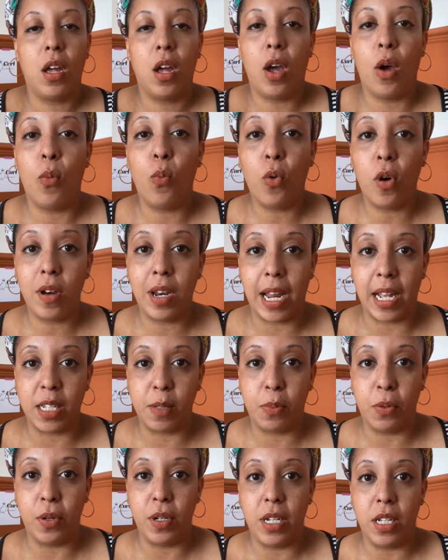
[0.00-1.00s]
And one last
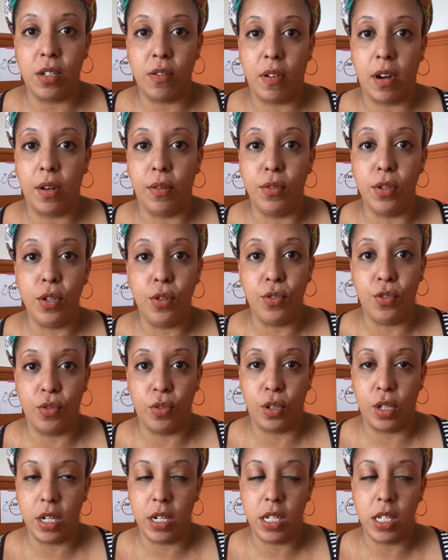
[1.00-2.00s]
point is around neutral
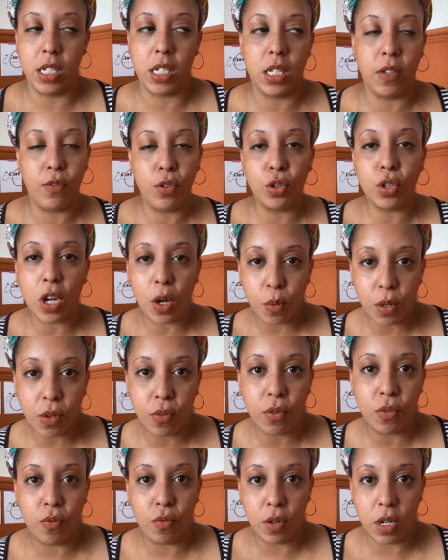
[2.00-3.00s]
colours. If you're going
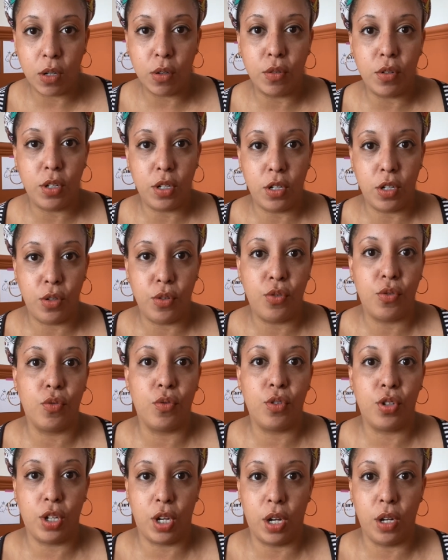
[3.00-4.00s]
for real neutral
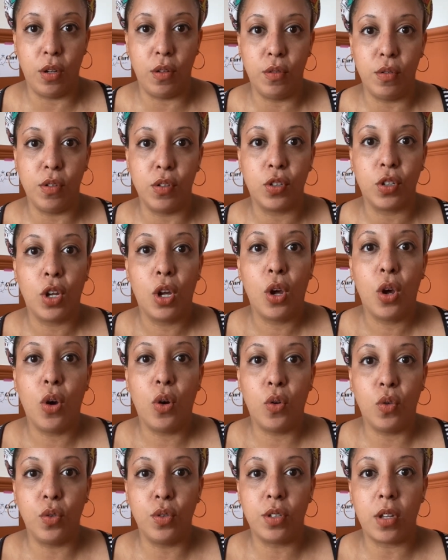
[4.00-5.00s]
tones,
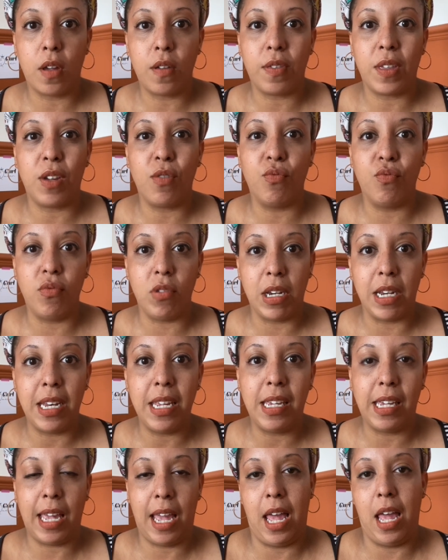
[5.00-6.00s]
also think really
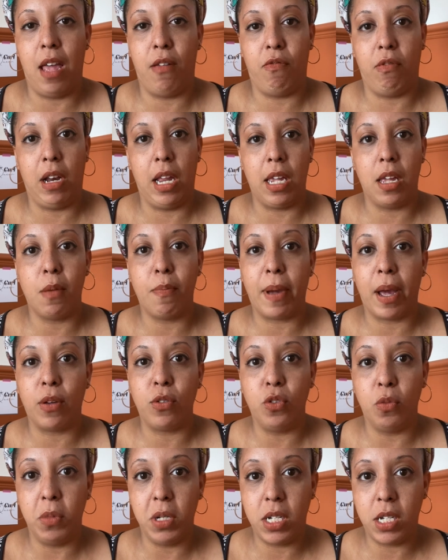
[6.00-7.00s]
carefully about your
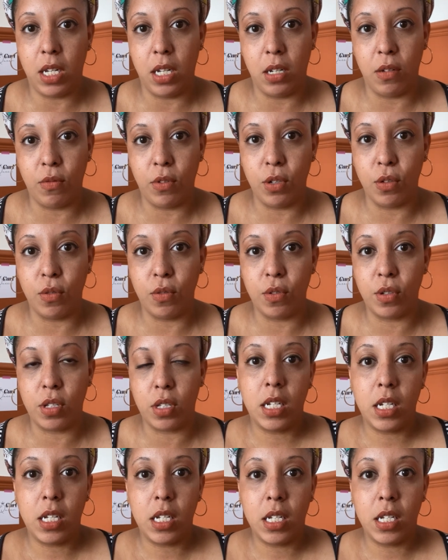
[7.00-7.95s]
materials.